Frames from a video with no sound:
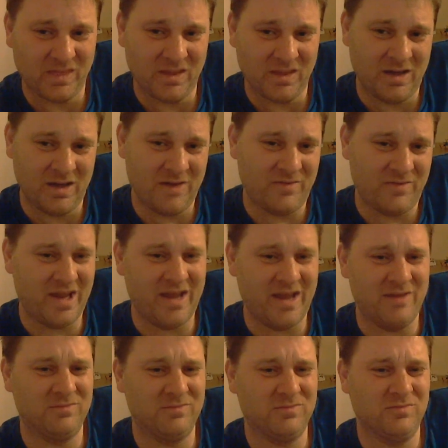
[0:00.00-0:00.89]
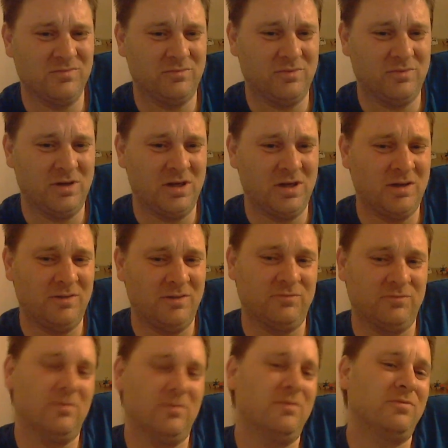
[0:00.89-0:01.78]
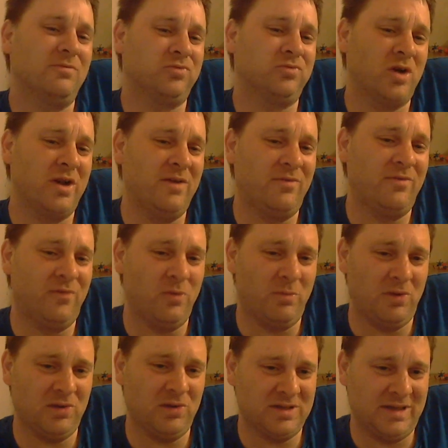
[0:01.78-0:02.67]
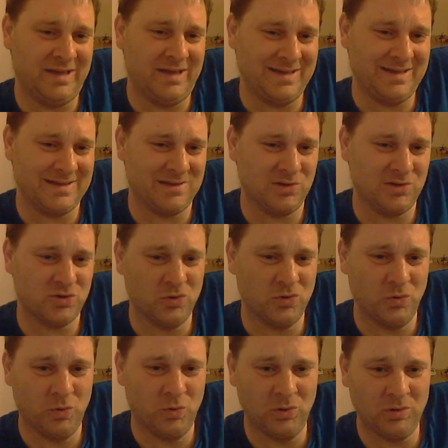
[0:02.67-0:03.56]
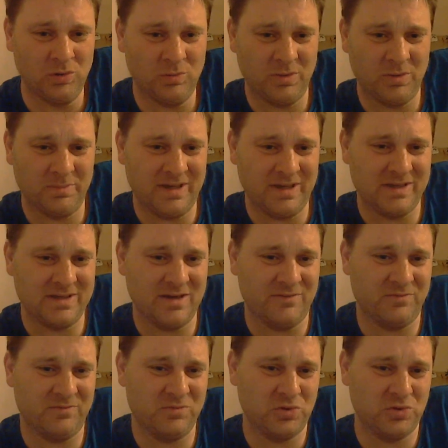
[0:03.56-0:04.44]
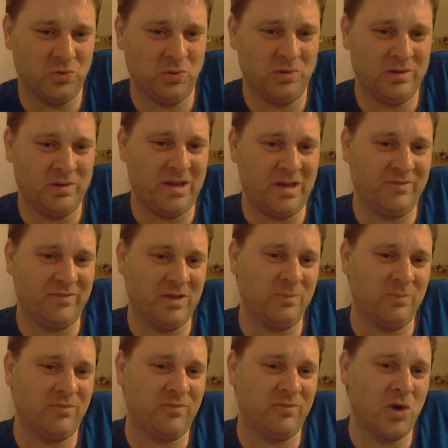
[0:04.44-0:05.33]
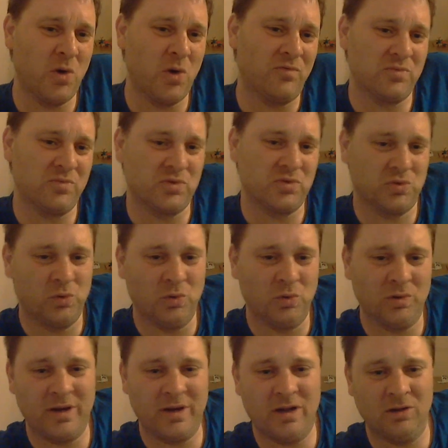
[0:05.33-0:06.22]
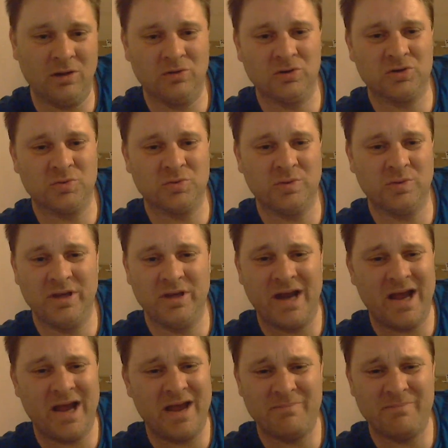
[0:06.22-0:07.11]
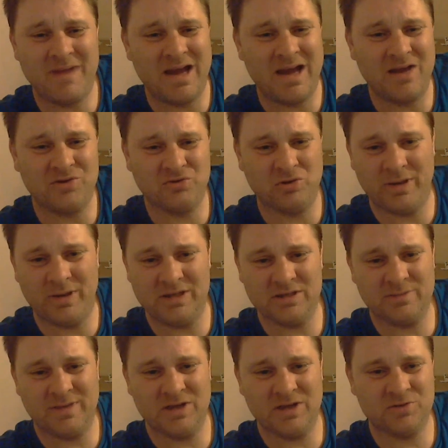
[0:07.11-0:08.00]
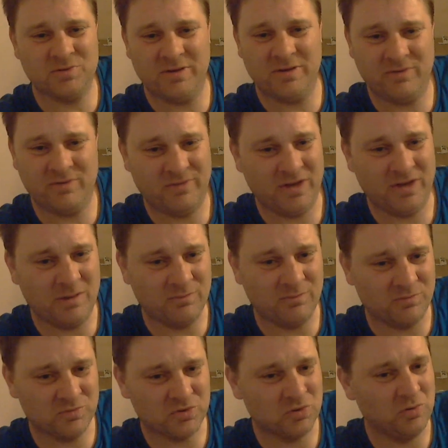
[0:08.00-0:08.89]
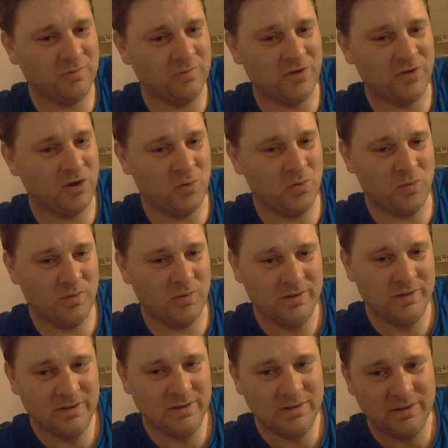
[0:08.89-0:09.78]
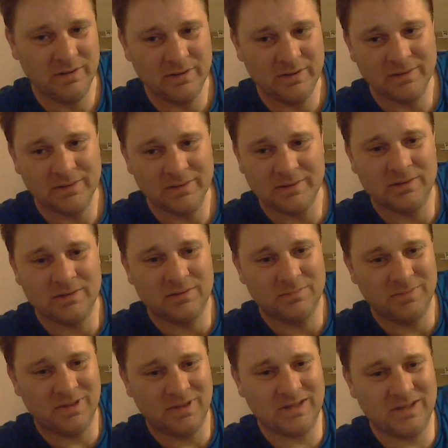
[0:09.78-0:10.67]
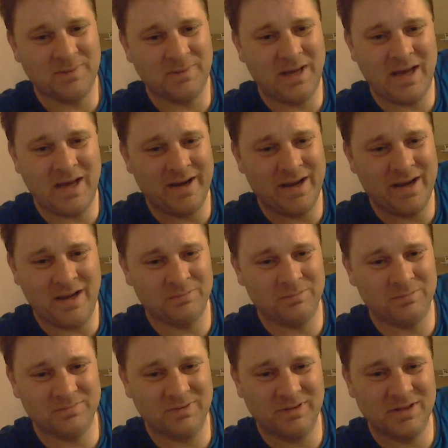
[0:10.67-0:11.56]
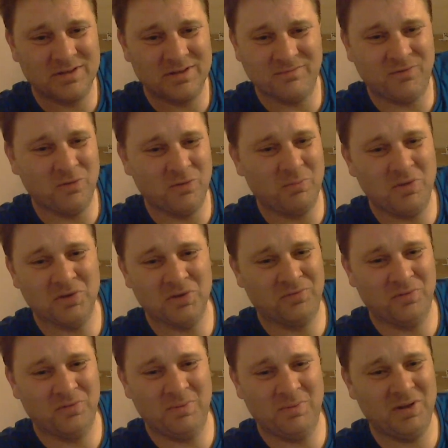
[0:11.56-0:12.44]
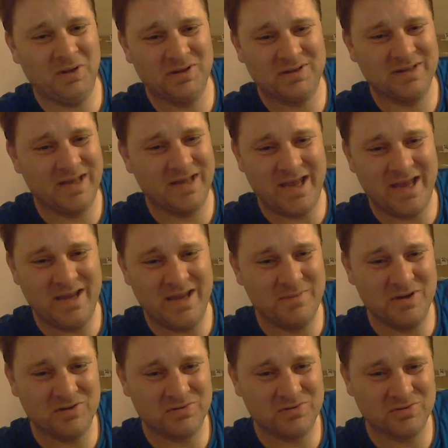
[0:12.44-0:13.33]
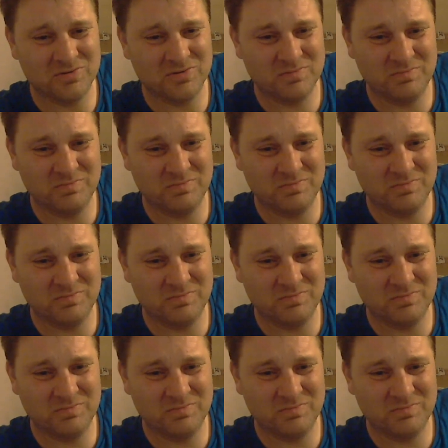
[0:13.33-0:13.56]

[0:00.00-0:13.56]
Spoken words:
And if I get free football tickets at school, what kids get from school, and if I get them for note from school, then I'll go to a United match or a Wednesday match, whatever, if they get them from school for note. That's about it. Football's football. It's a game. It's just